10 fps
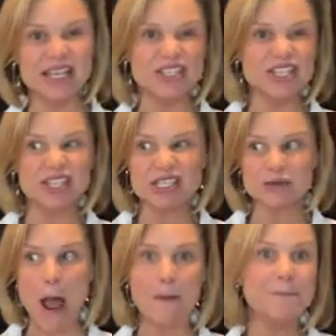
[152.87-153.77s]
in just
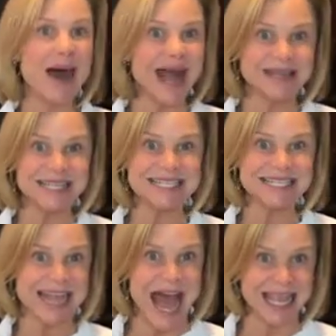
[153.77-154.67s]

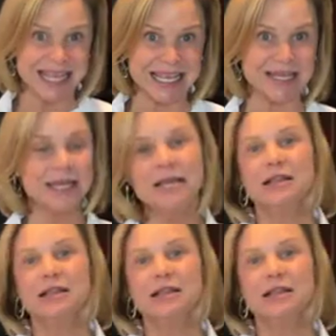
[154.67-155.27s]
mindless snacking.